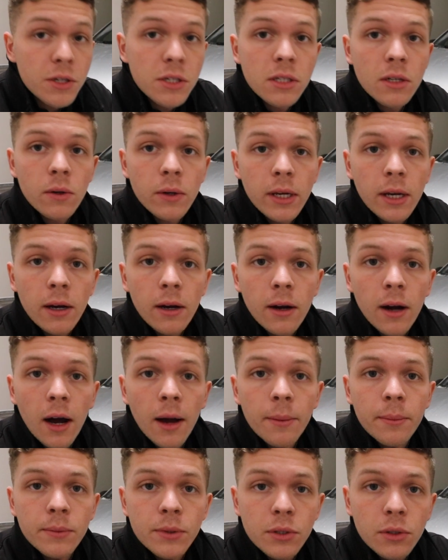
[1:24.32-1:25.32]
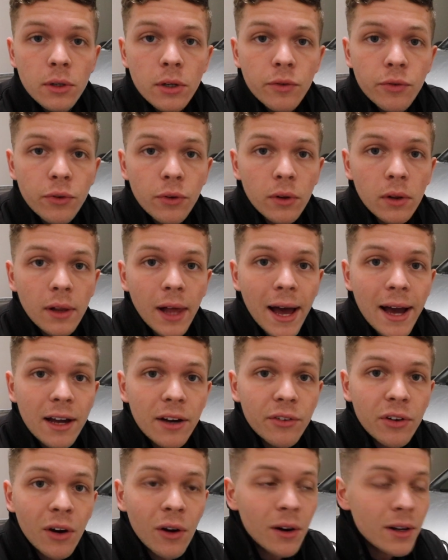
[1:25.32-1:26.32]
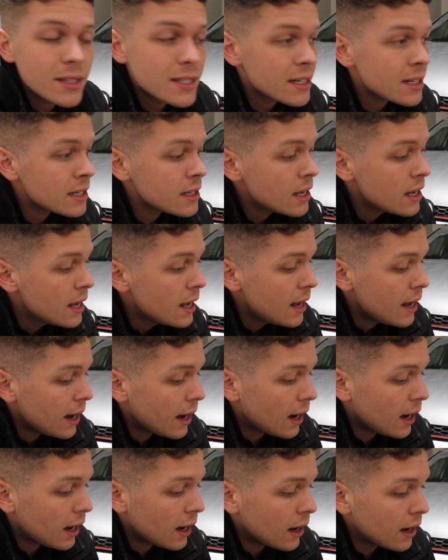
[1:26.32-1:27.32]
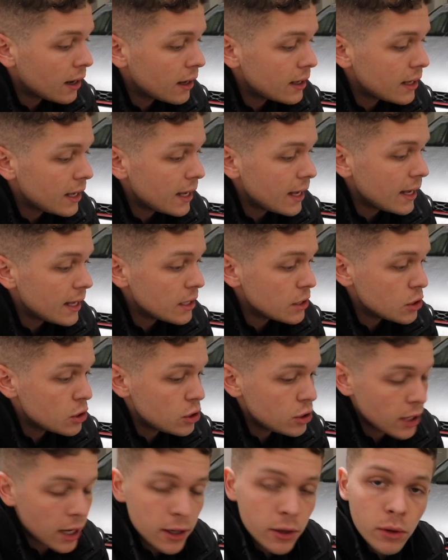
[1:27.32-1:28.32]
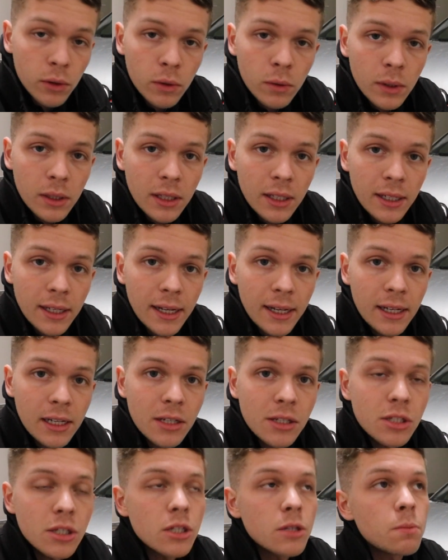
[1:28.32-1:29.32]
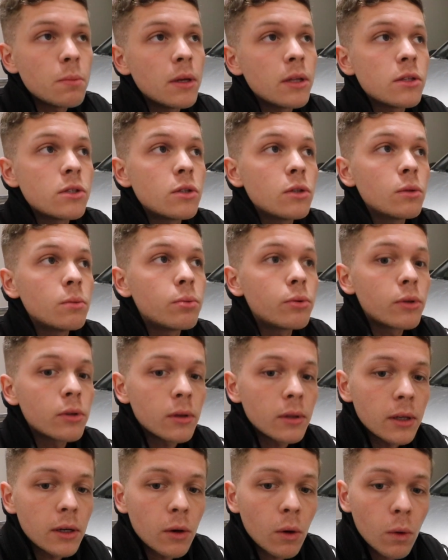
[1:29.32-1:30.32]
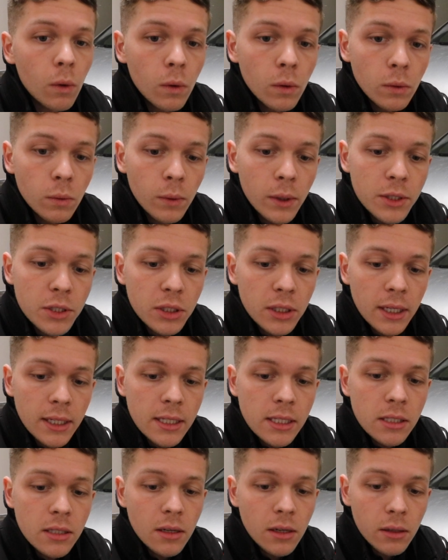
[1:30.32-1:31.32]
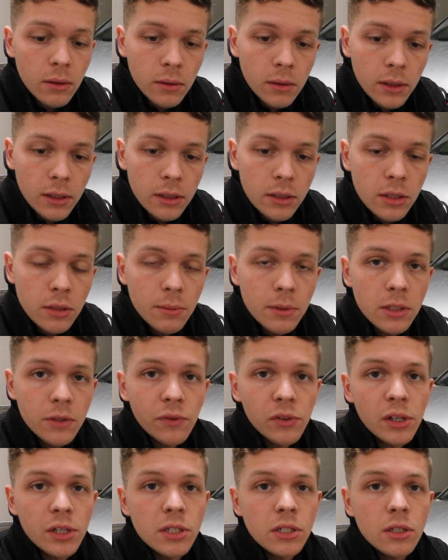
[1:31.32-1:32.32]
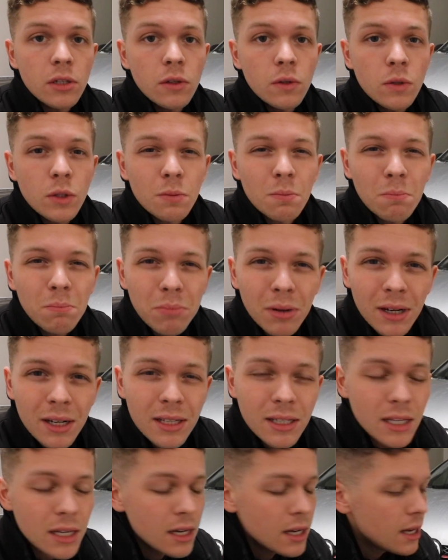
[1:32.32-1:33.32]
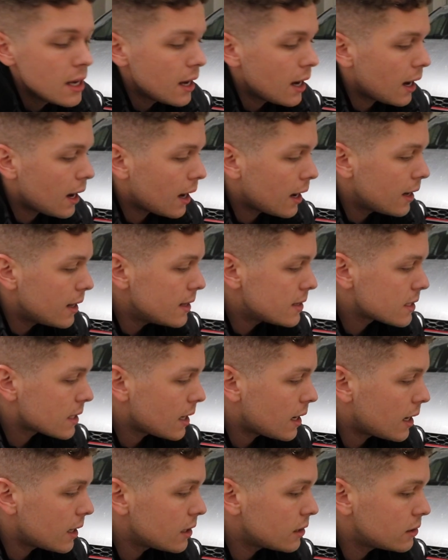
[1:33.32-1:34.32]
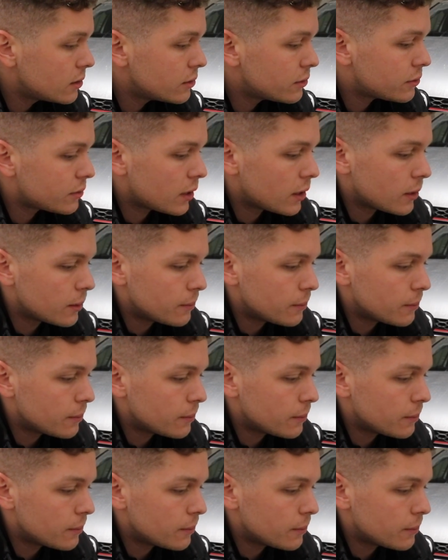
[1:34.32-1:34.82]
is still here. I'm sorry for the lack of content in general with it. It has just been so brutally cold, which is not really too much of an excuse, but it's kind of